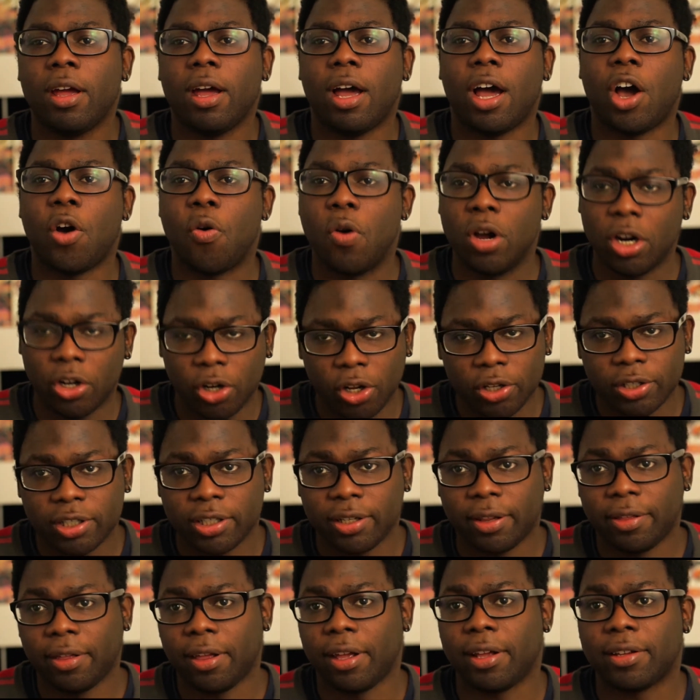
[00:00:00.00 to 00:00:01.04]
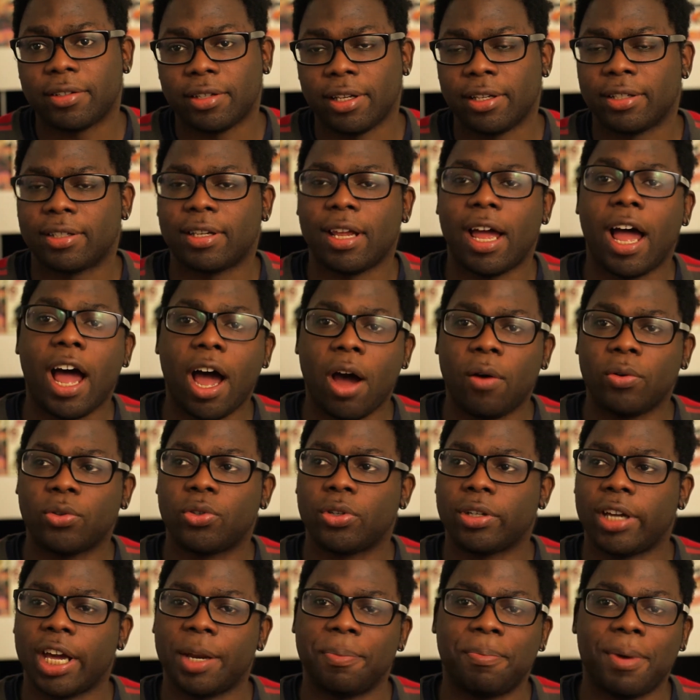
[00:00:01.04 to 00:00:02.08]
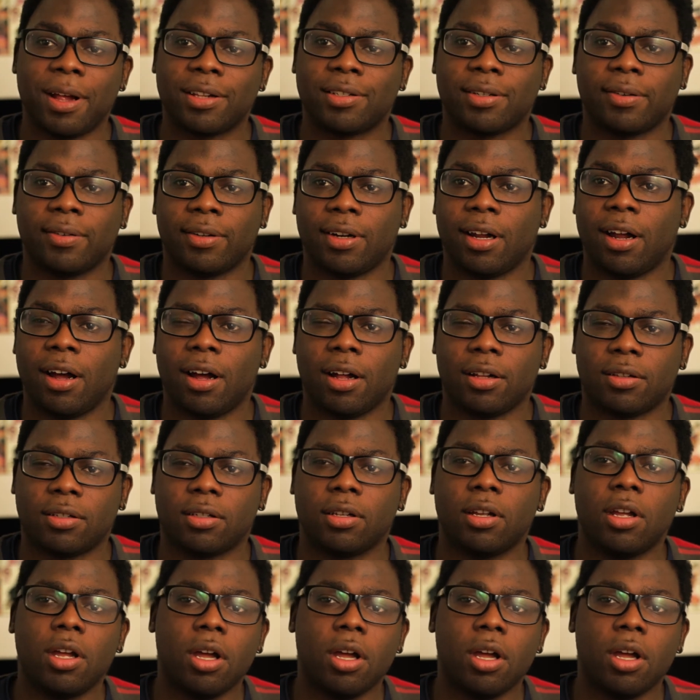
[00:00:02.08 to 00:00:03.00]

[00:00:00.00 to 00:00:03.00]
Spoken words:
And one of those things is how to get better at art.